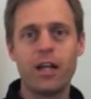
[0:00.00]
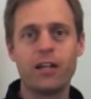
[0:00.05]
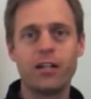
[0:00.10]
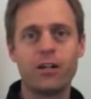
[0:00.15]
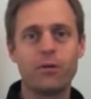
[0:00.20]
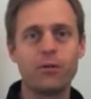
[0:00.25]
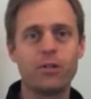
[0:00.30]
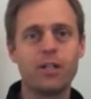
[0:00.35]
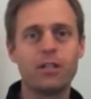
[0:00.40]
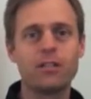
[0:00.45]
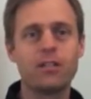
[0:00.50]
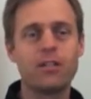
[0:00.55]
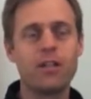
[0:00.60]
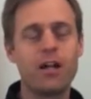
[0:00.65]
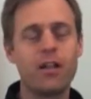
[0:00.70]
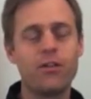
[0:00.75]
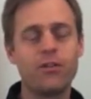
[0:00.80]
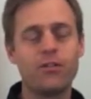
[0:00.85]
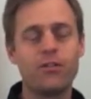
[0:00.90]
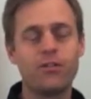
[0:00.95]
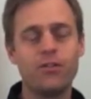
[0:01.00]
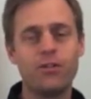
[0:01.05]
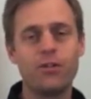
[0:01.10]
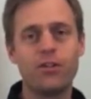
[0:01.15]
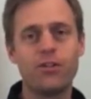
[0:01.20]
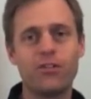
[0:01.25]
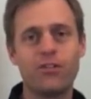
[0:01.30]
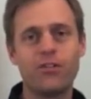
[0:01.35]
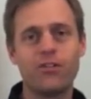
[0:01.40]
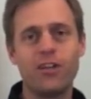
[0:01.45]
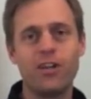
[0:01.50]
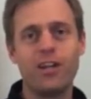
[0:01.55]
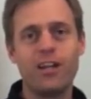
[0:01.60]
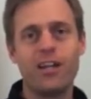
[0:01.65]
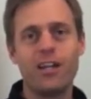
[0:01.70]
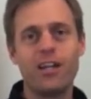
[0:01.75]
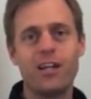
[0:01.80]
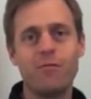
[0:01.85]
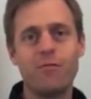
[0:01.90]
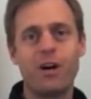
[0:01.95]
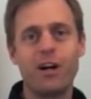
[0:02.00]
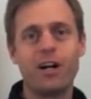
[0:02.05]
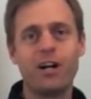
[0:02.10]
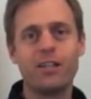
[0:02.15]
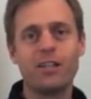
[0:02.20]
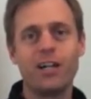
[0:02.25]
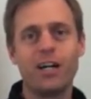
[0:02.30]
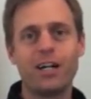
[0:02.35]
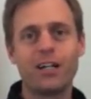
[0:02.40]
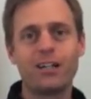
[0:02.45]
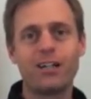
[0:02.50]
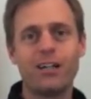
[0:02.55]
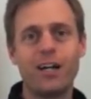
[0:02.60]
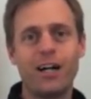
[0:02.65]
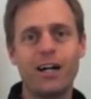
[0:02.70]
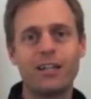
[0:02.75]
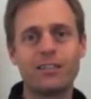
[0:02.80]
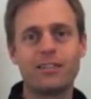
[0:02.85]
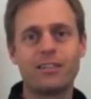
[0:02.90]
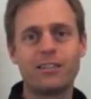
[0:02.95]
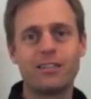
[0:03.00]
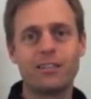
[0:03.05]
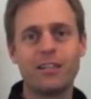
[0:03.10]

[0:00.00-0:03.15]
and I realized a lot of the students in my online class,